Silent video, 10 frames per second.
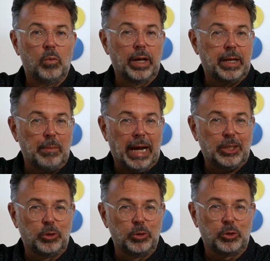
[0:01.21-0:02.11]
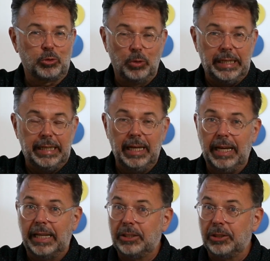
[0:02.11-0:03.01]
Welcome back to Truly Heal,
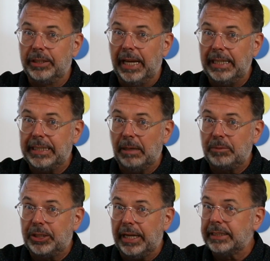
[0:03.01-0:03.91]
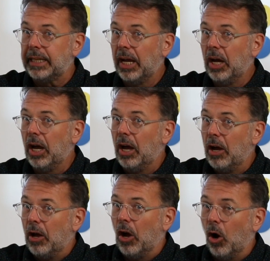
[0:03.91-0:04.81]
and today's subject:
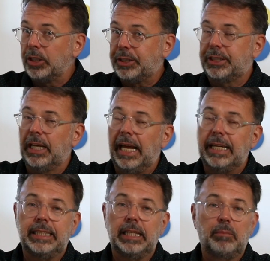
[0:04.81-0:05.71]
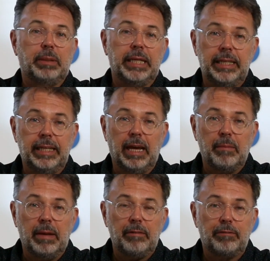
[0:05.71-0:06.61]
oscillating
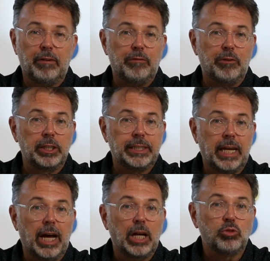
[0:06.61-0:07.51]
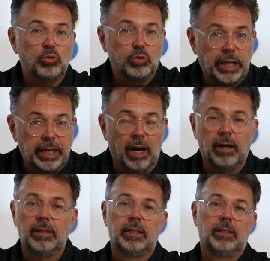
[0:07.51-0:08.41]
PEMF versus
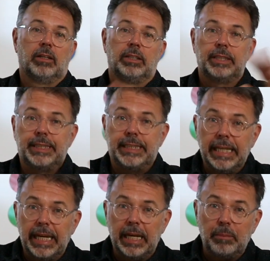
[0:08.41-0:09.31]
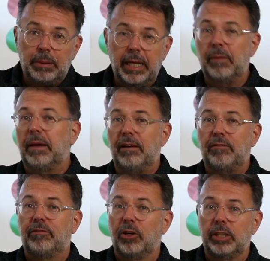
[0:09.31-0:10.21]
ringer, singing PEMF
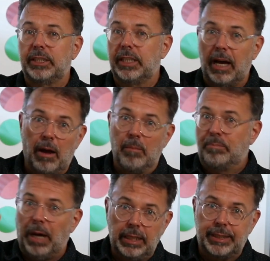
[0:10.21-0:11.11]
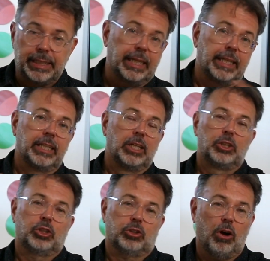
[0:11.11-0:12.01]
versus pulsing,
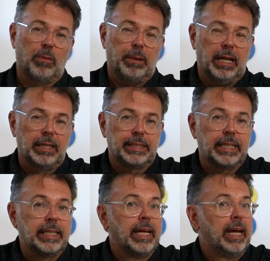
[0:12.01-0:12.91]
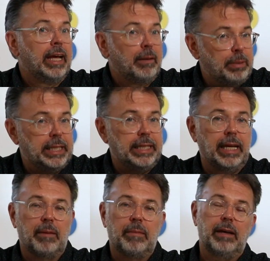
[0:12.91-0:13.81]
strong pulsing
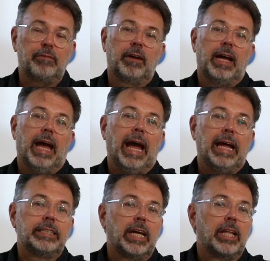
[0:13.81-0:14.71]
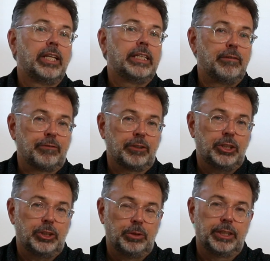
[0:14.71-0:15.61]
PEMF, and the
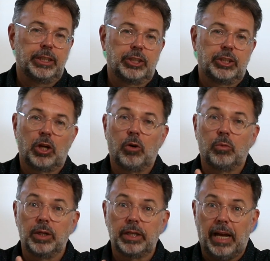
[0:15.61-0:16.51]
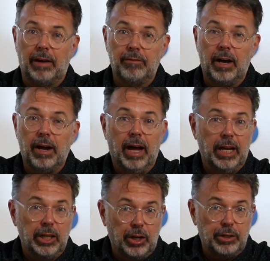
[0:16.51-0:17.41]
different usage. So we'll cover
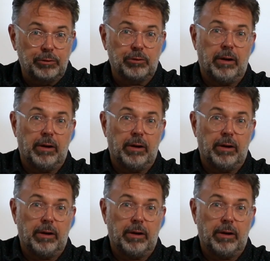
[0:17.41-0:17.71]
a lot of